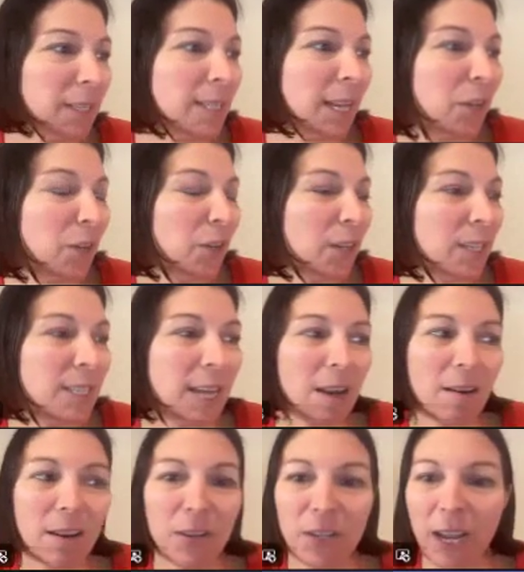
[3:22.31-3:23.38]
and you can
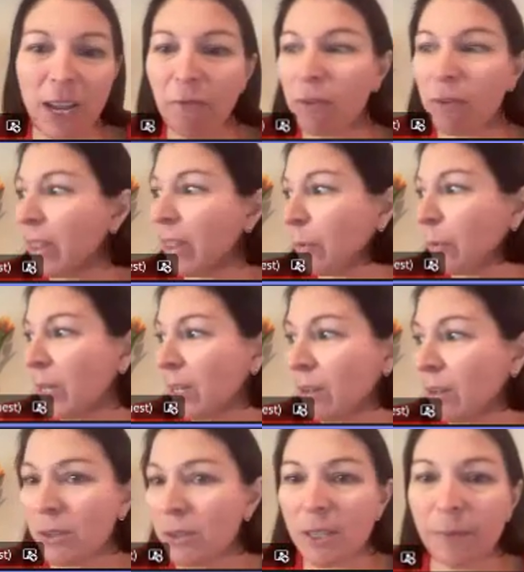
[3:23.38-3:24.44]
download everything we
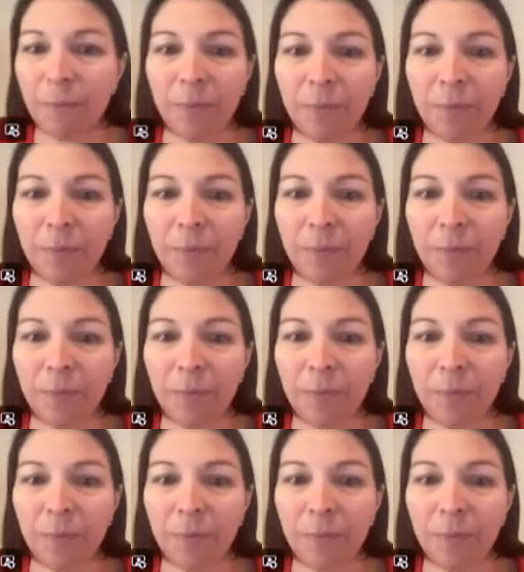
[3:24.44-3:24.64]
use.